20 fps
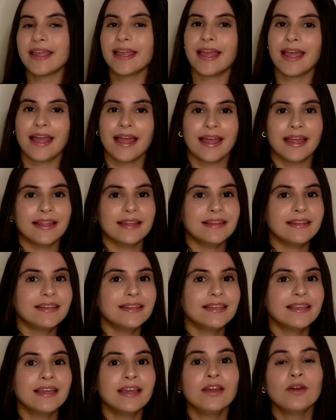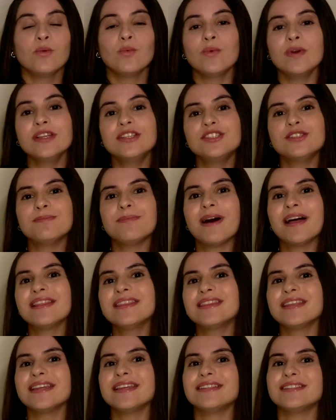and which
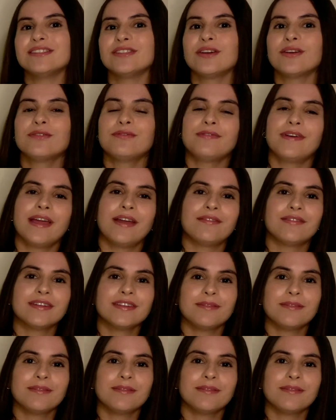month is your favorite